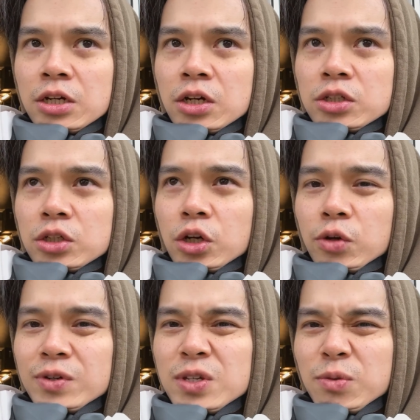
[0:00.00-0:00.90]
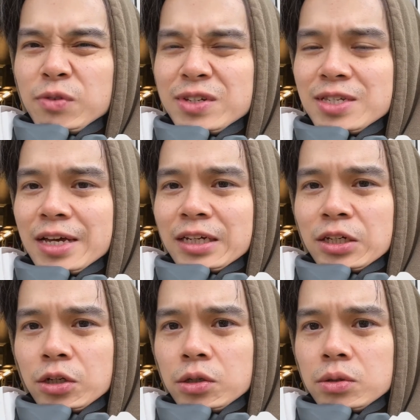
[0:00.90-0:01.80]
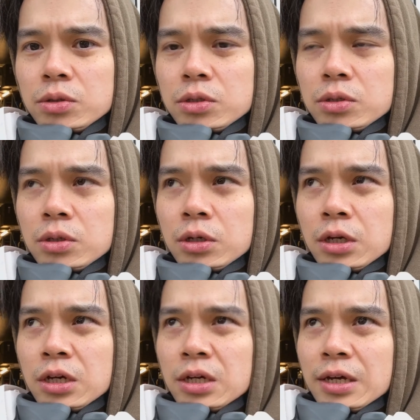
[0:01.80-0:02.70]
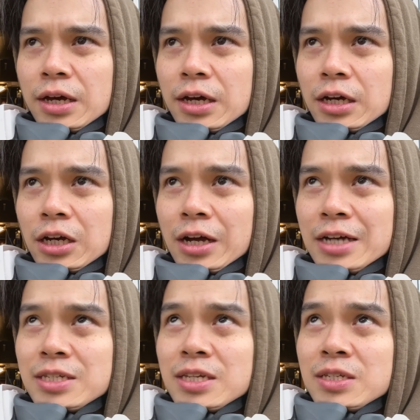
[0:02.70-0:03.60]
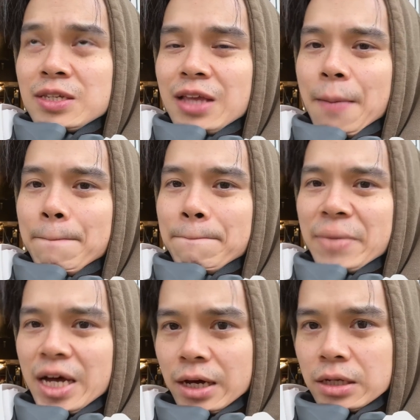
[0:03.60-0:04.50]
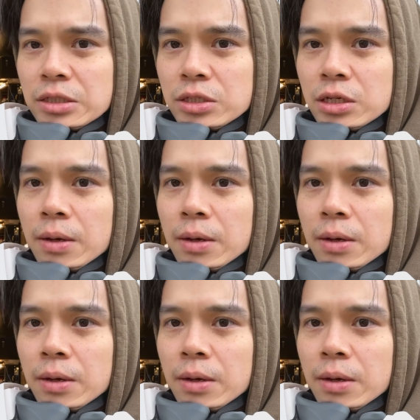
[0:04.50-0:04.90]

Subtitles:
to go with a second coat, as it isn't that bad.